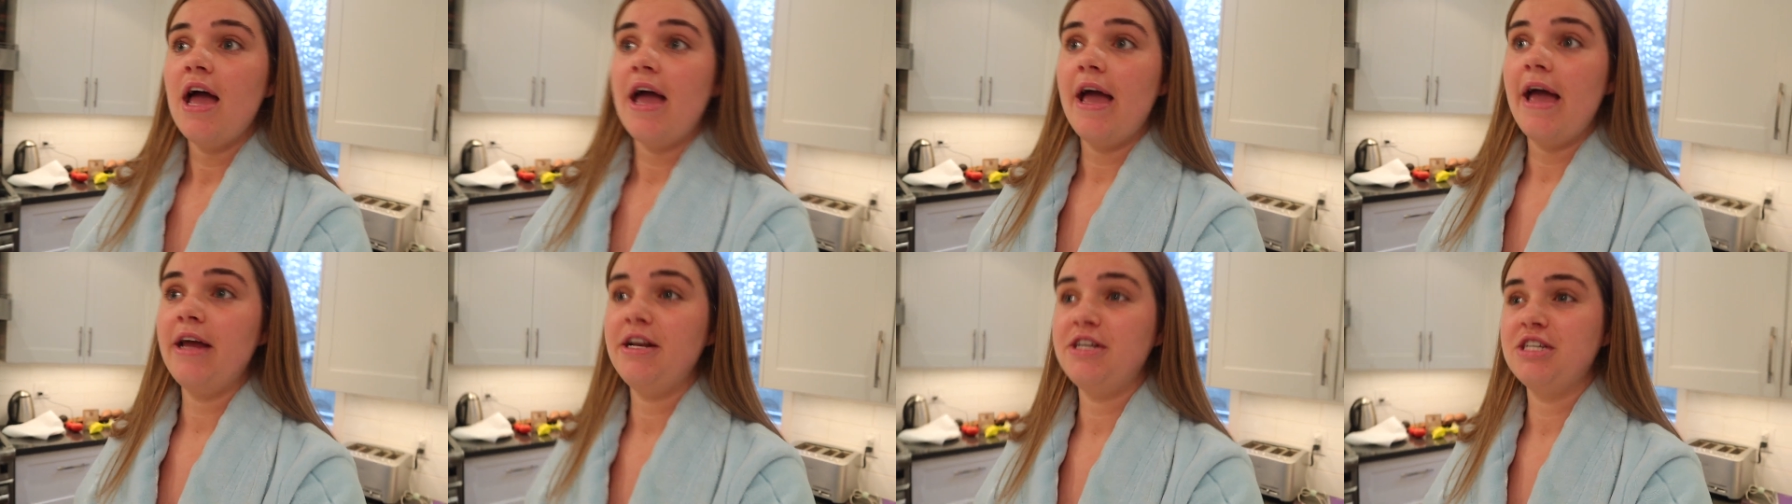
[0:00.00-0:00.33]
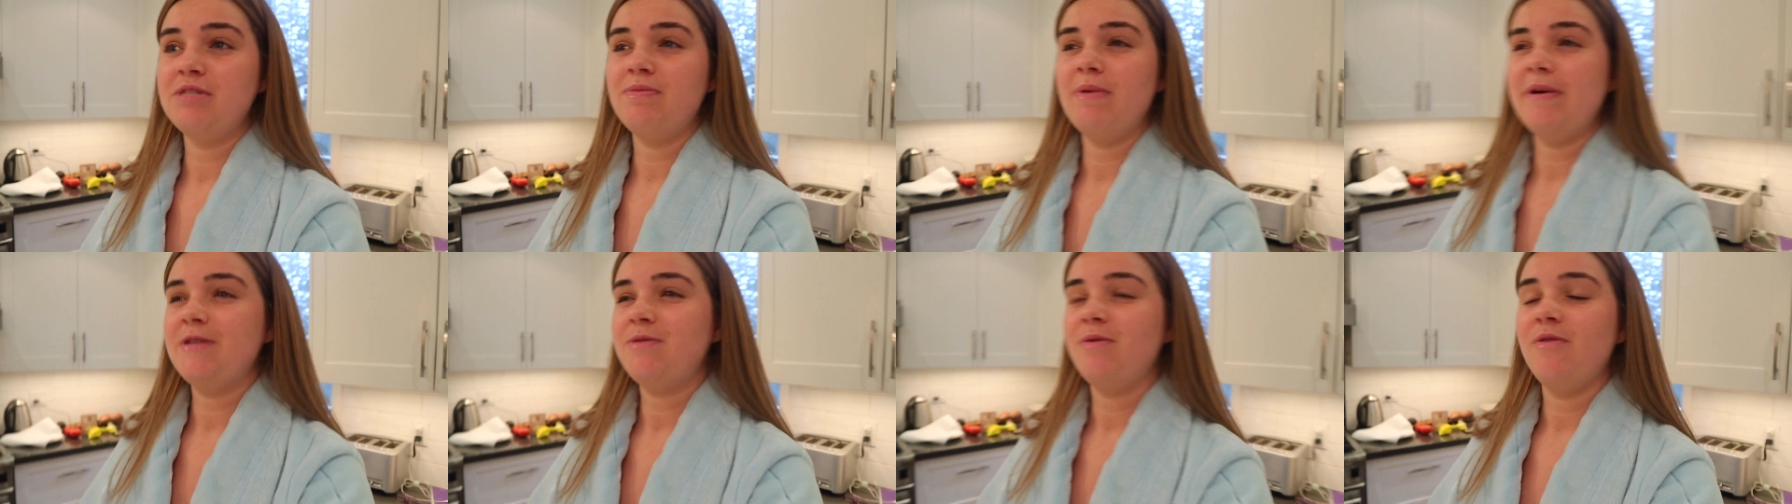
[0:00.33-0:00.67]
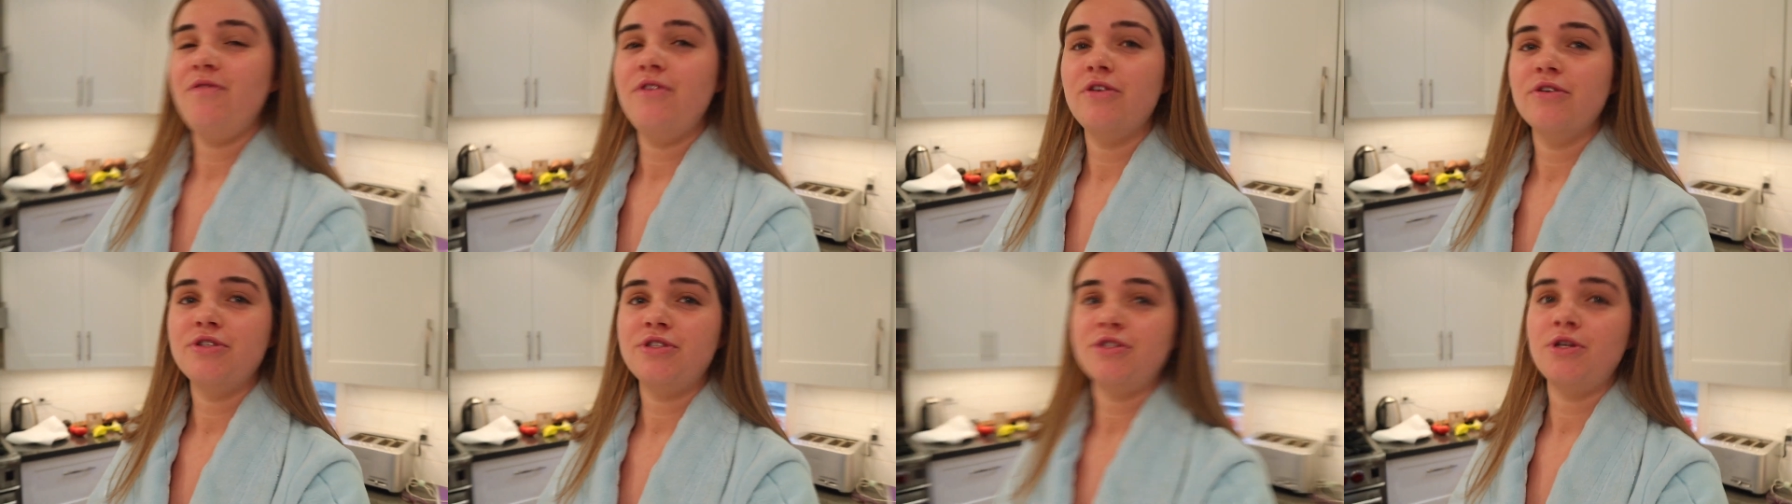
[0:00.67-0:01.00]
It just makes me
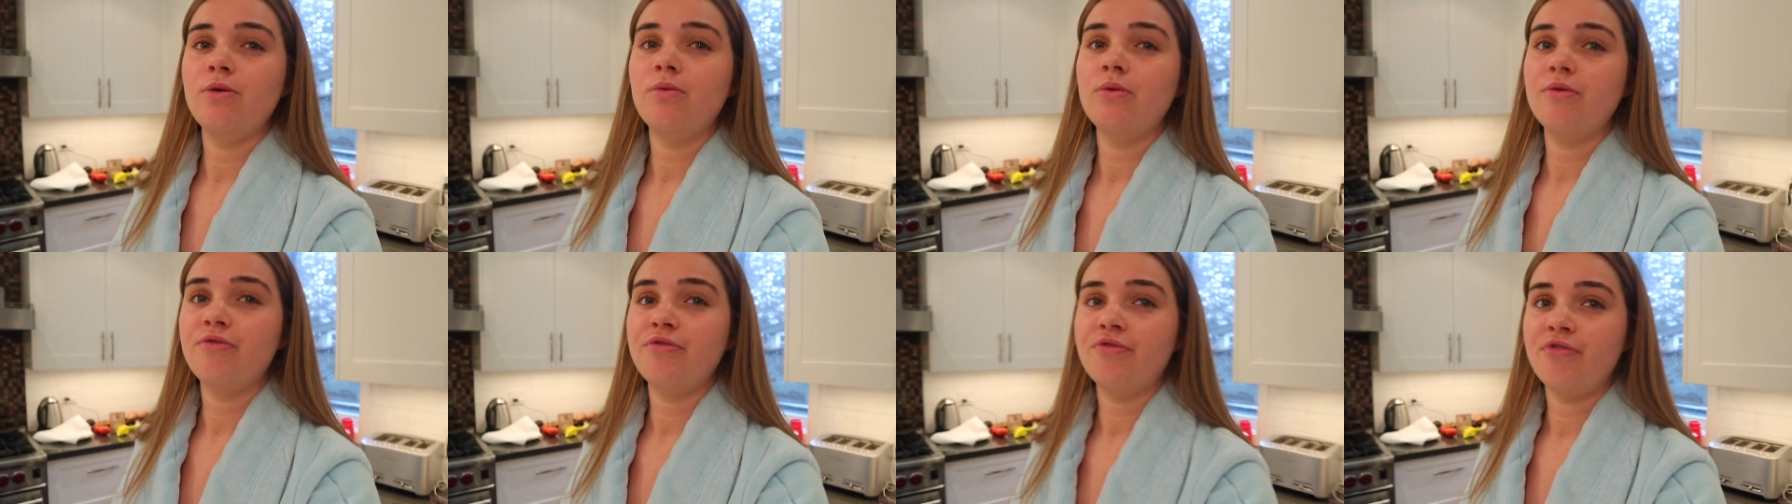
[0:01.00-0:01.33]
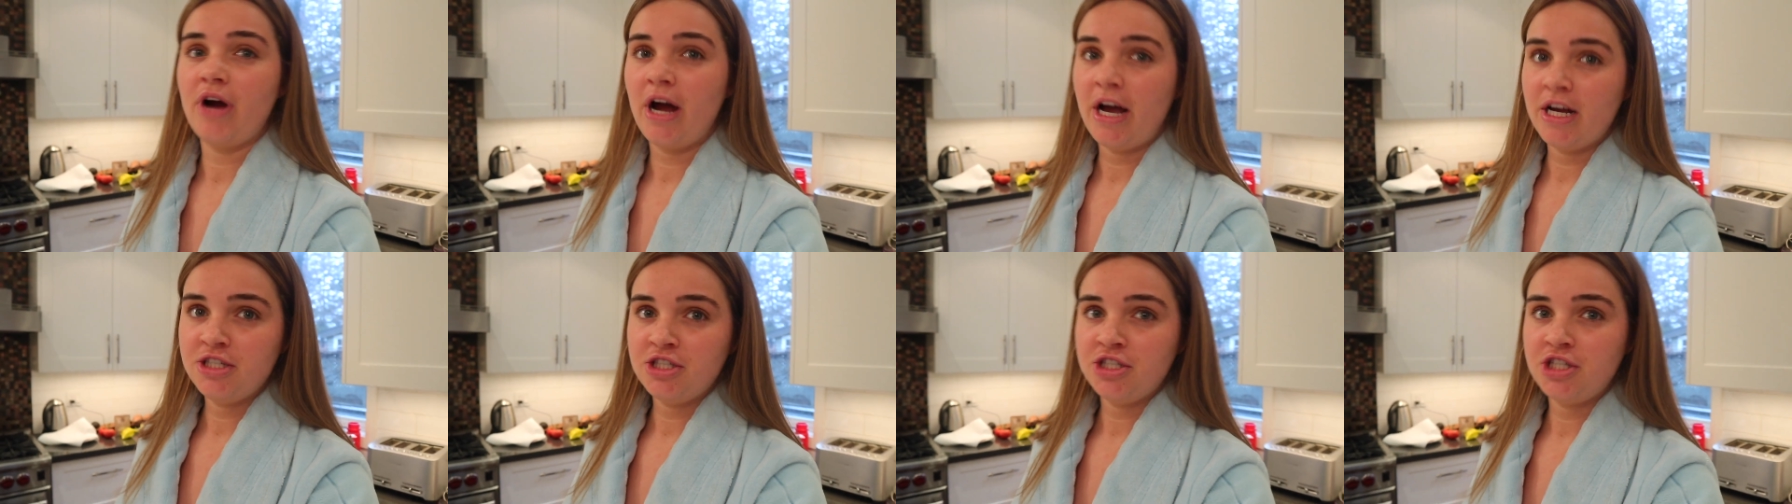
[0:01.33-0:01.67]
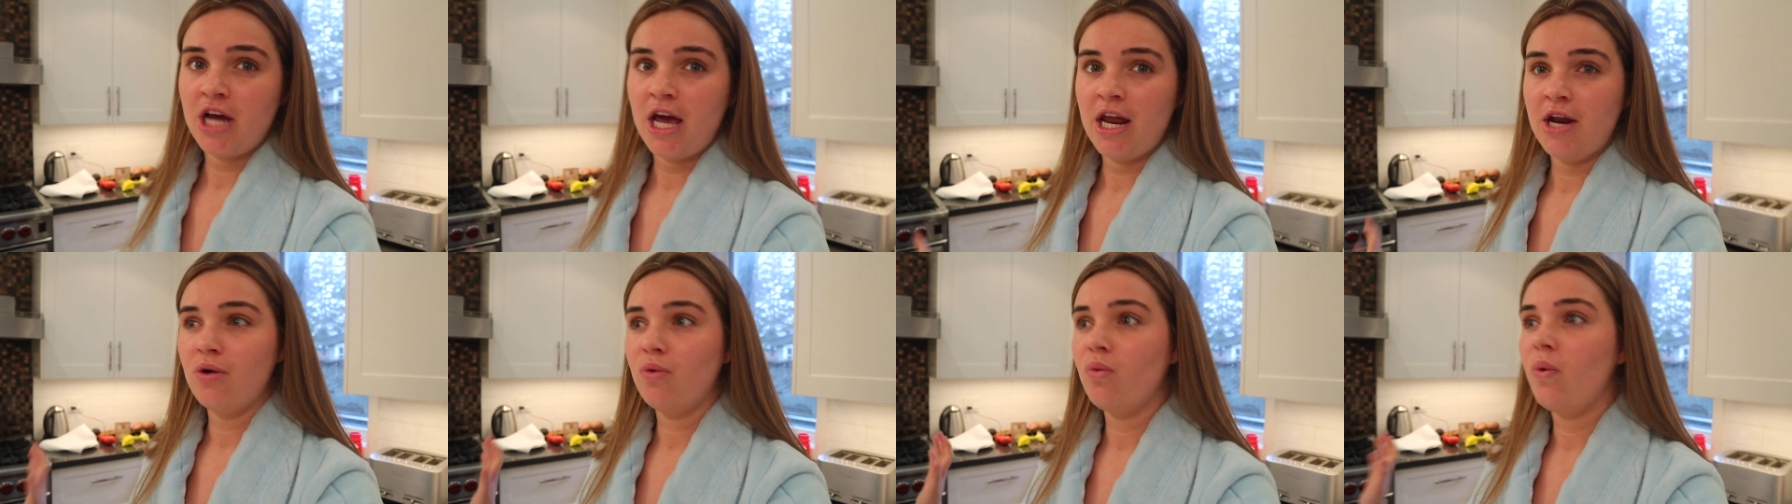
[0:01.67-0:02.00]
feel so
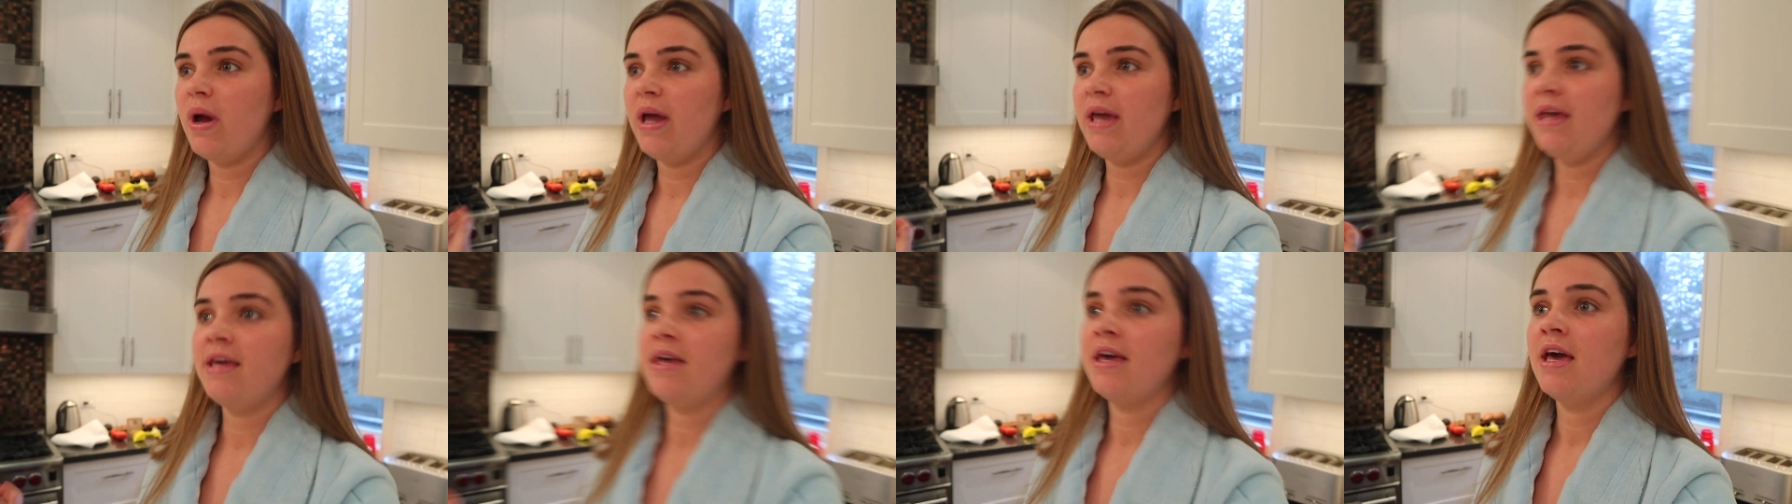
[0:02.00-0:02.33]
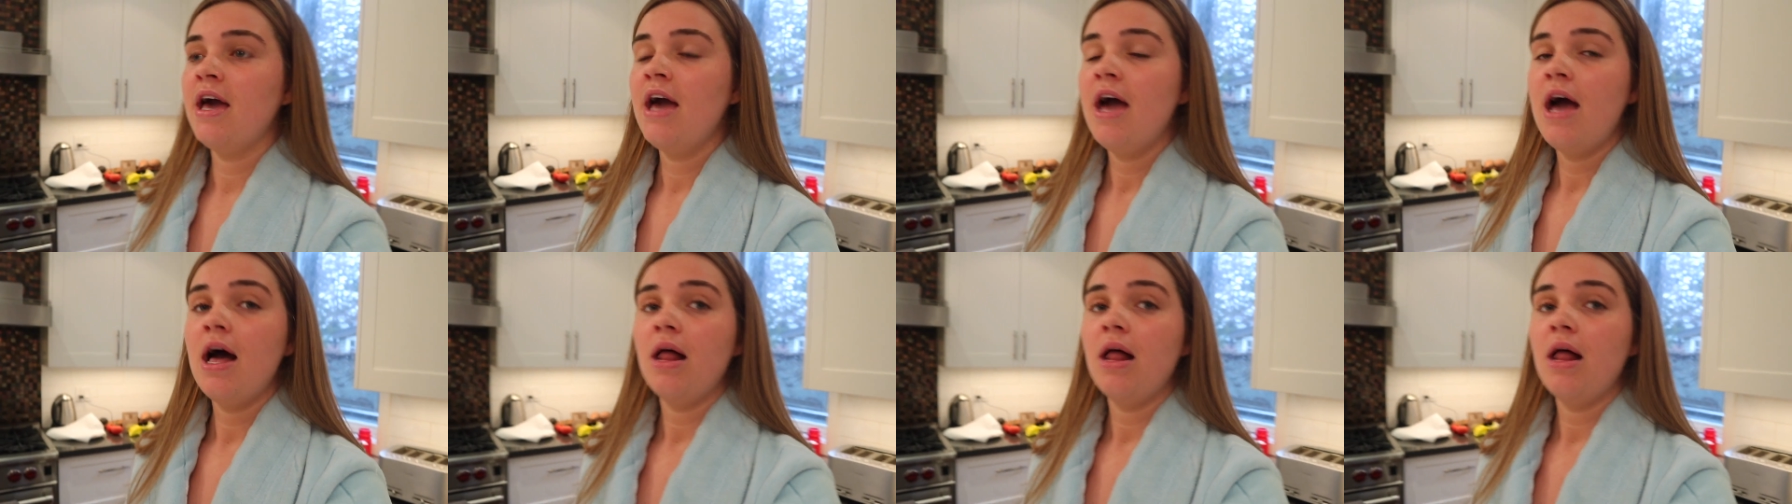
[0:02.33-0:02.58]
refreshed and awake.